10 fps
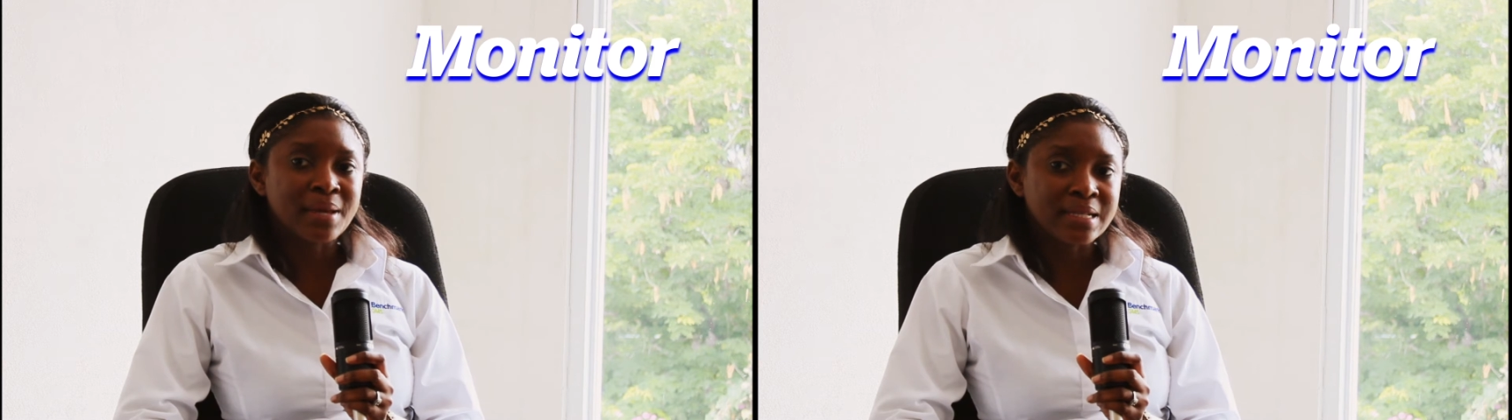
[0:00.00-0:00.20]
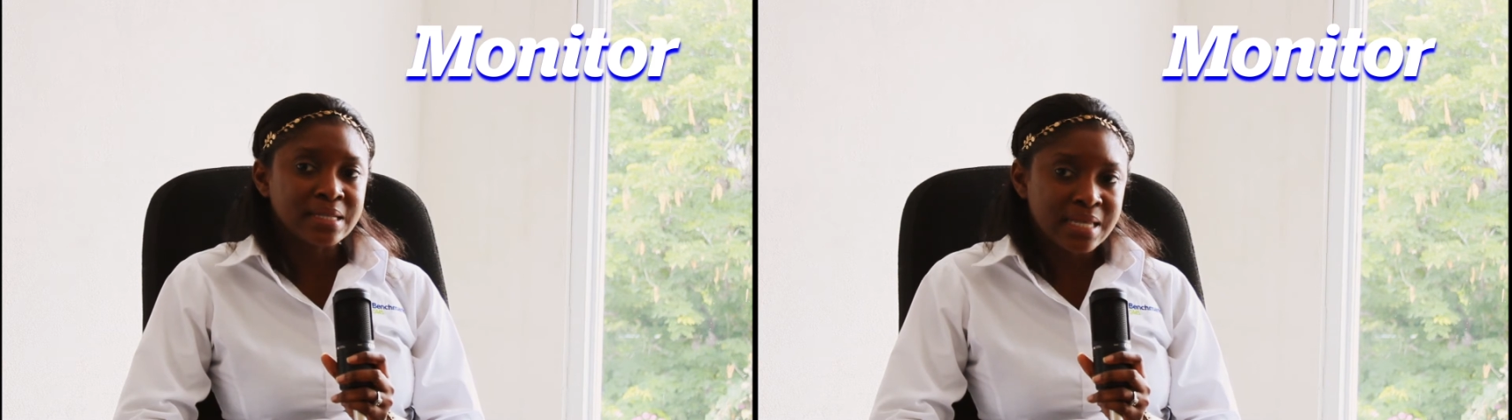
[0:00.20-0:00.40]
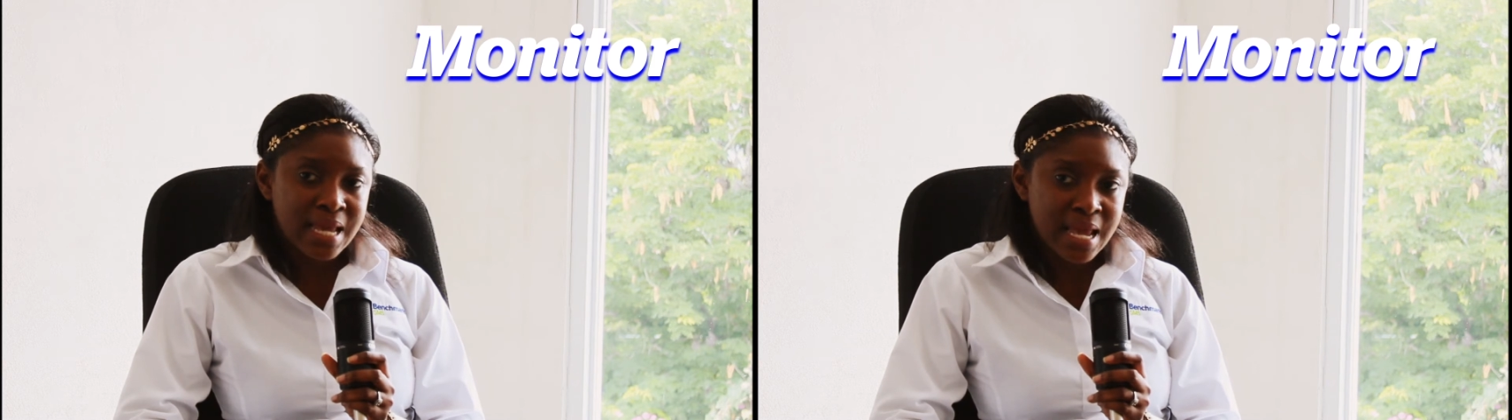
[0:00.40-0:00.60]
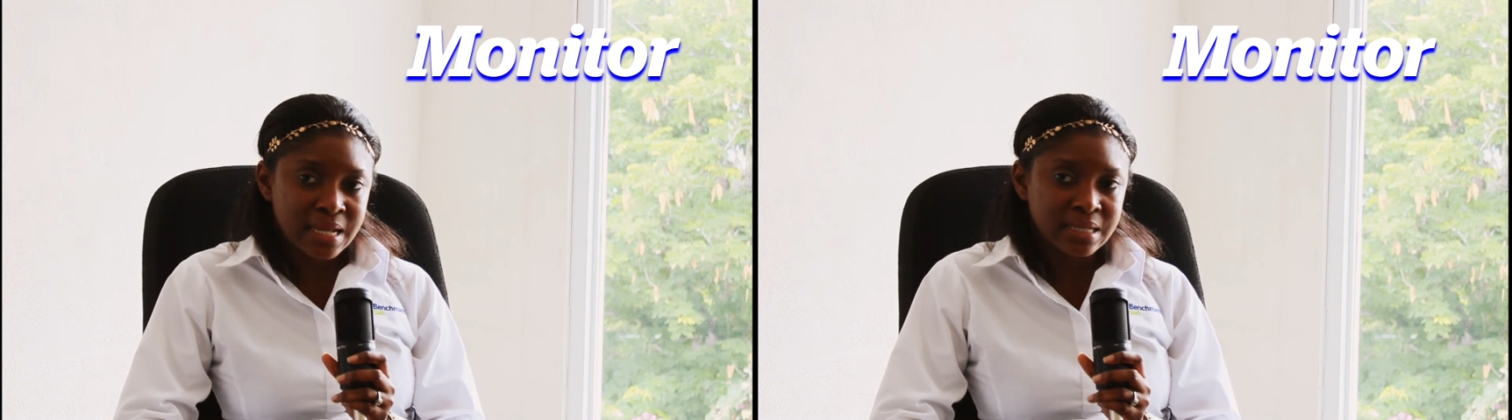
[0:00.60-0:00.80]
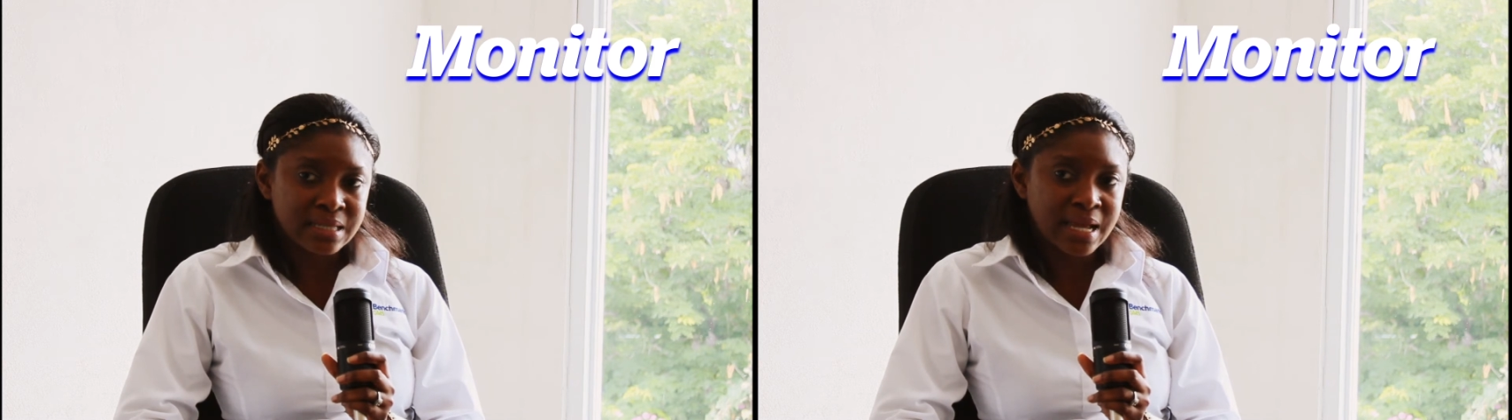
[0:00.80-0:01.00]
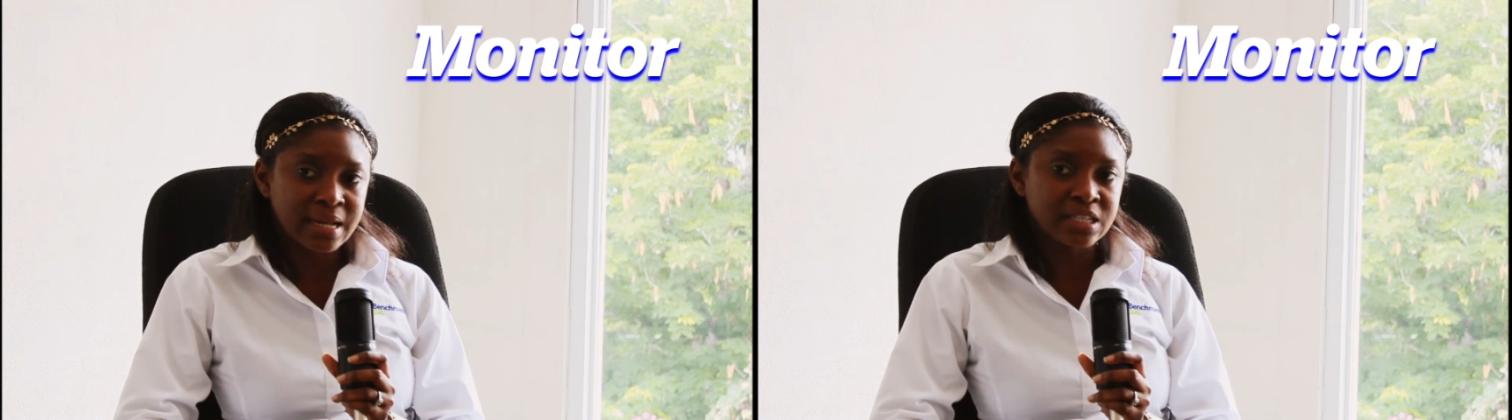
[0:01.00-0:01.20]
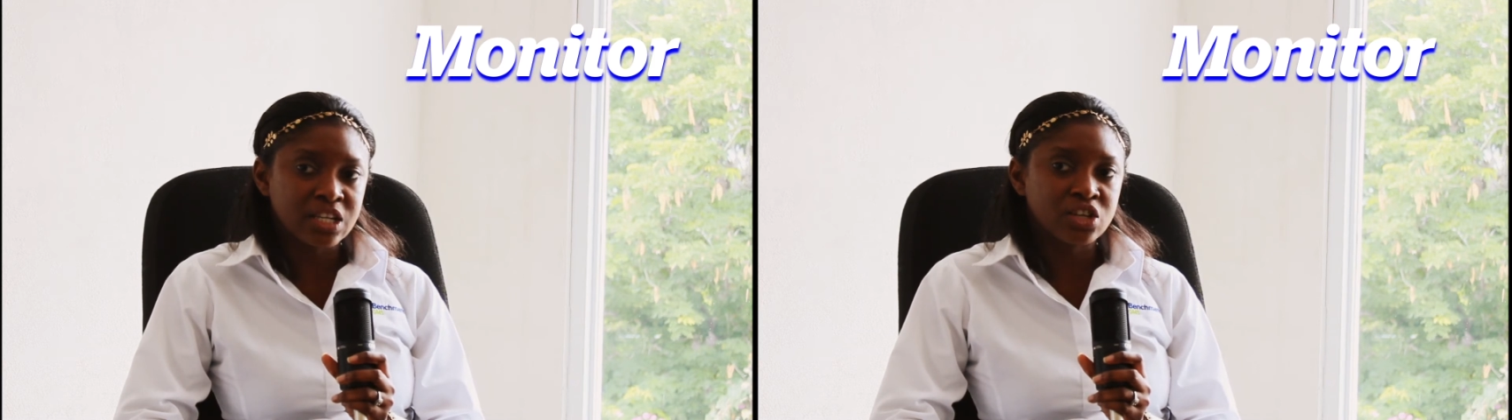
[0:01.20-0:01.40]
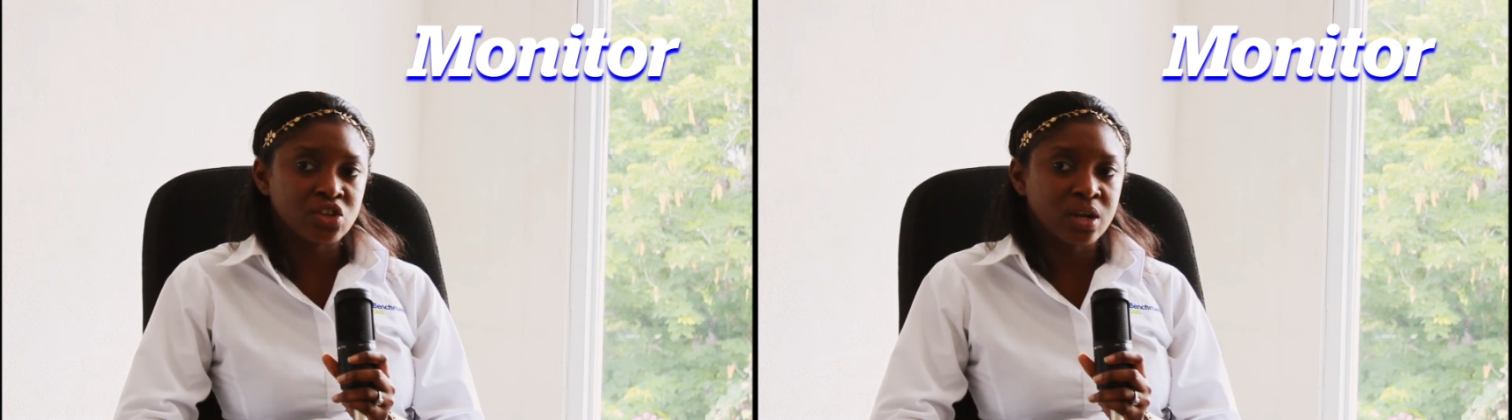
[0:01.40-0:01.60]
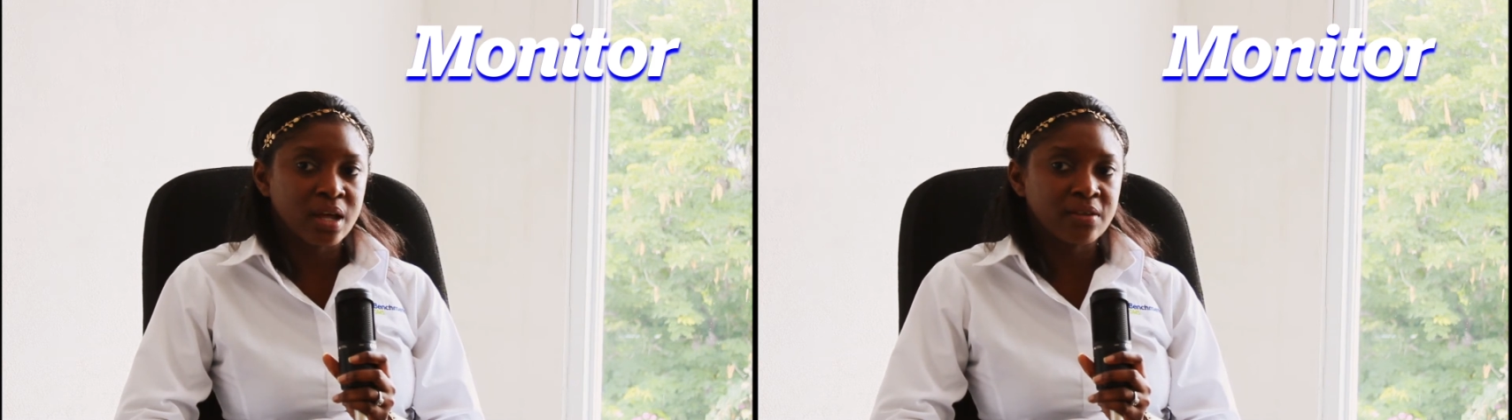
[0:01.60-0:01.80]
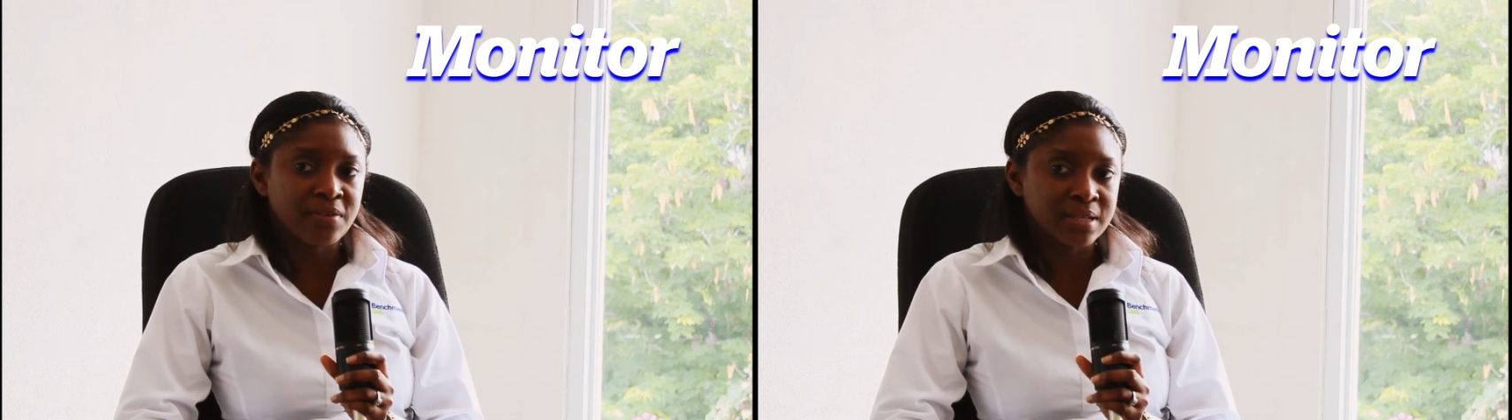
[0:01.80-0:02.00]
maintain sanitation
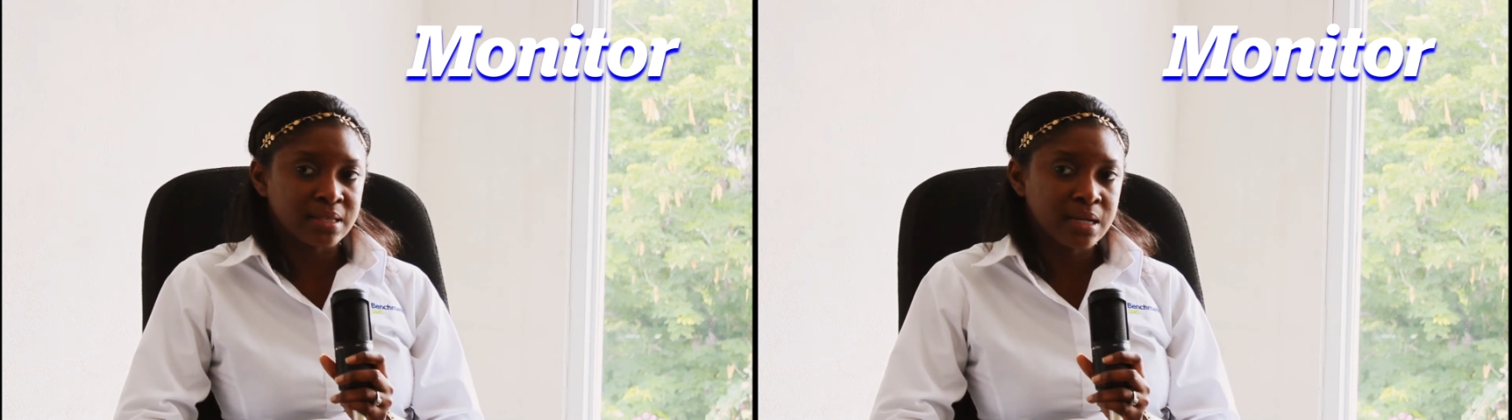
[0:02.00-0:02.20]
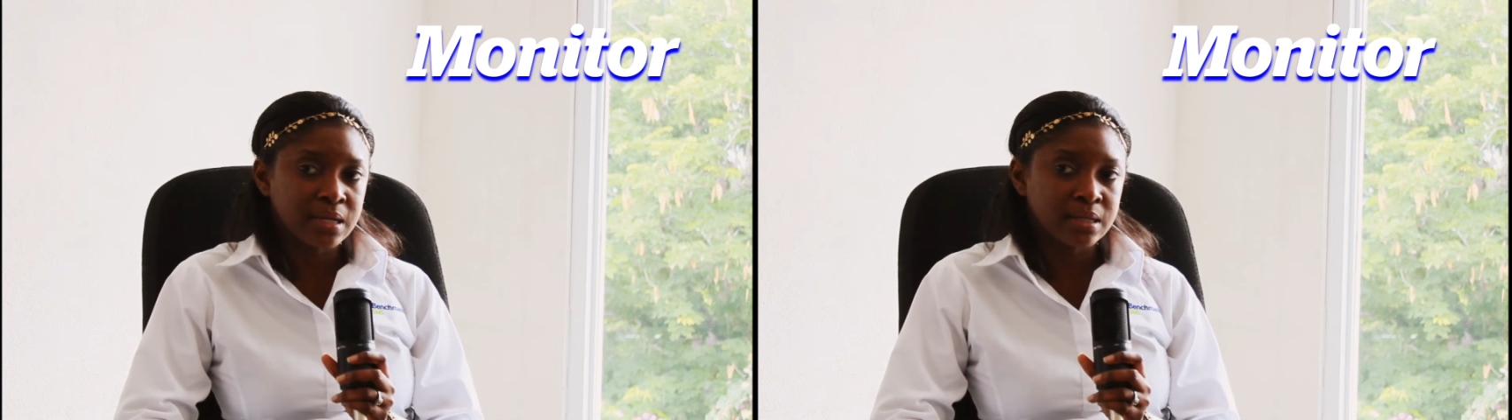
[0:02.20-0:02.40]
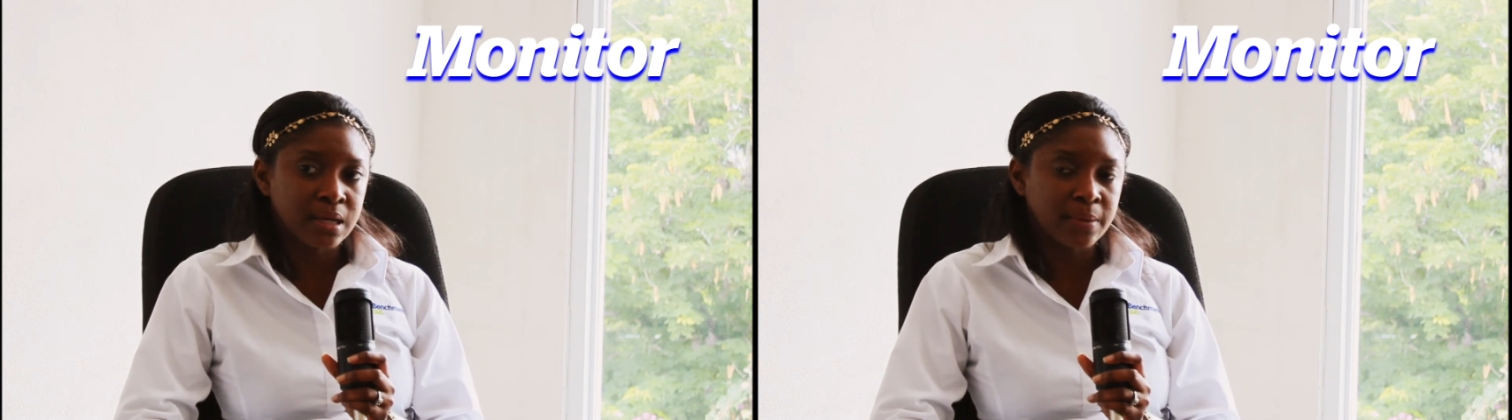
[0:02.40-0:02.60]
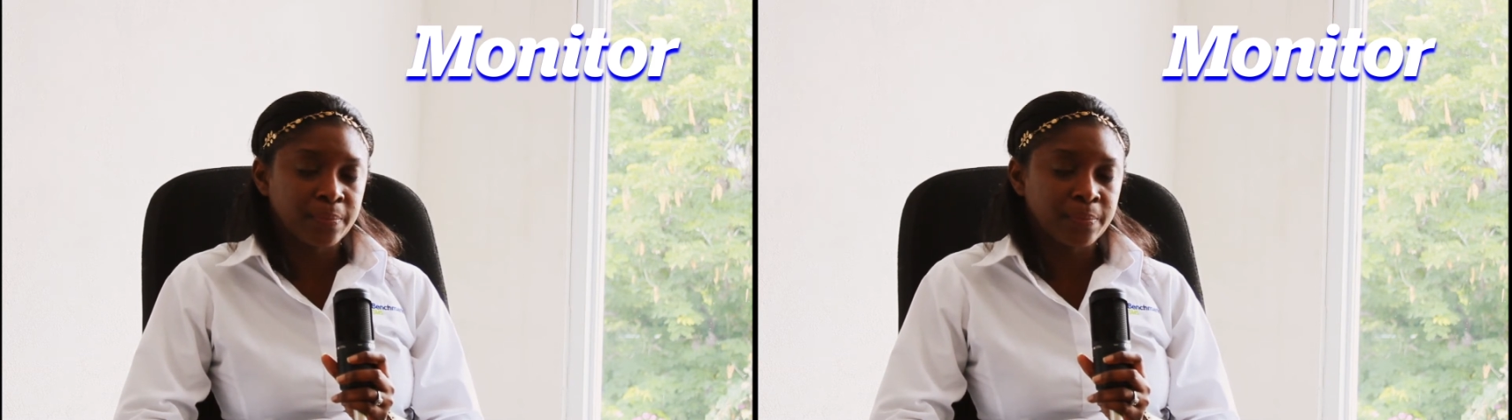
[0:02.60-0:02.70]
at the facility.